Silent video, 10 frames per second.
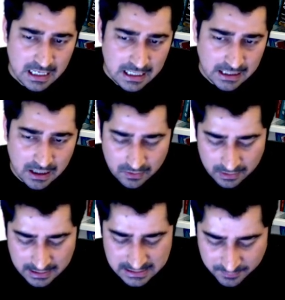Now
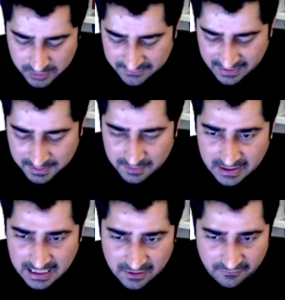let's suppose if I'm giving
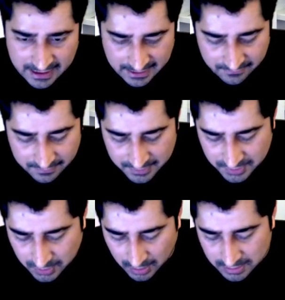L5
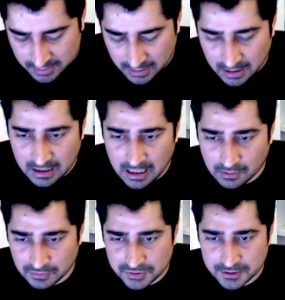dot
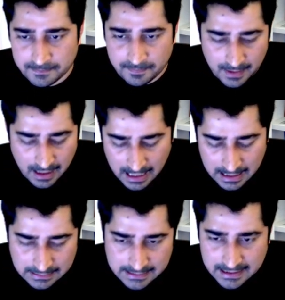count,
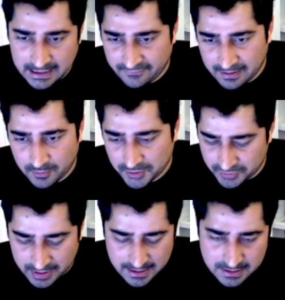and then if I'm going to
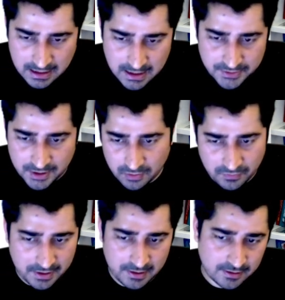write 100 over
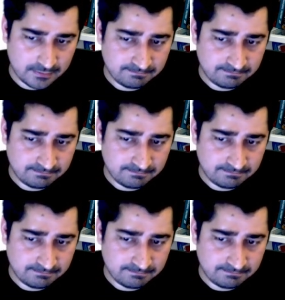here,